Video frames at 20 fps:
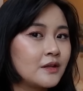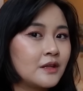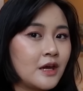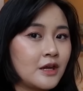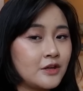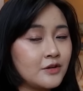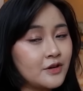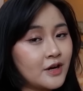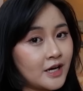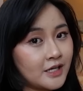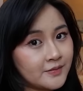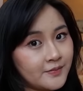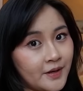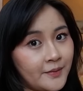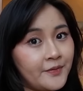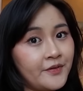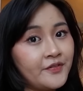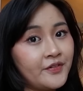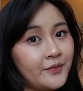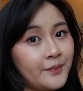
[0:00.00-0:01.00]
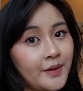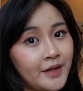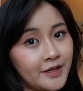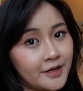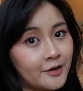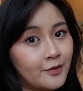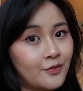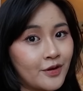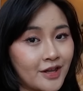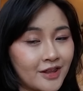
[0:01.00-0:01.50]
that you guys might be
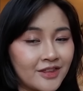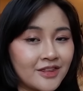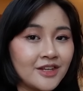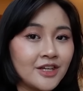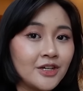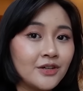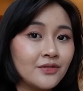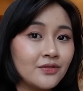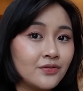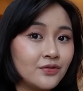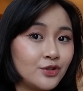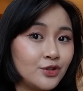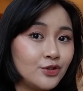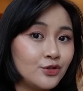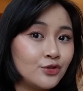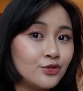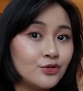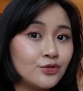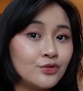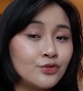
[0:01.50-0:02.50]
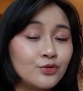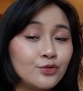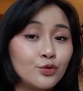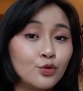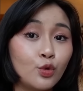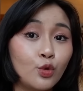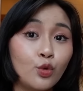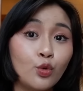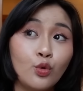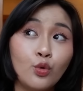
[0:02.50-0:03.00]
familiar with if you
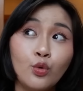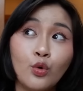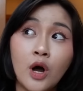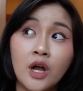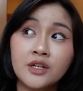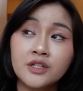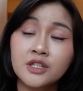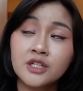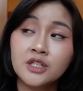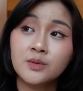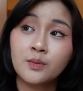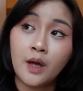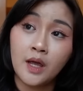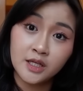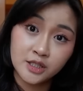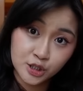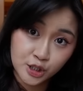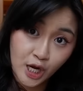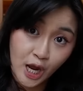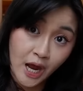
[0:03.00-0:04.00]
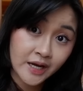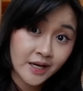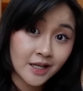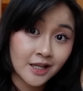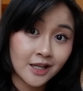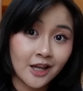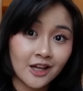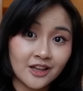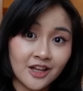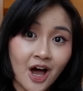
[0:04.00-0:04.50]
watch my
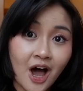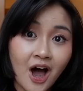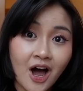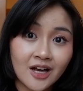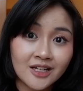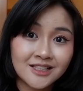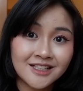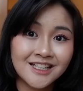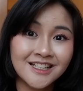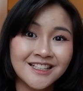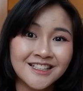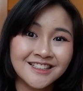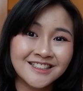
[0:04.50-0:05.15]
channel a lot.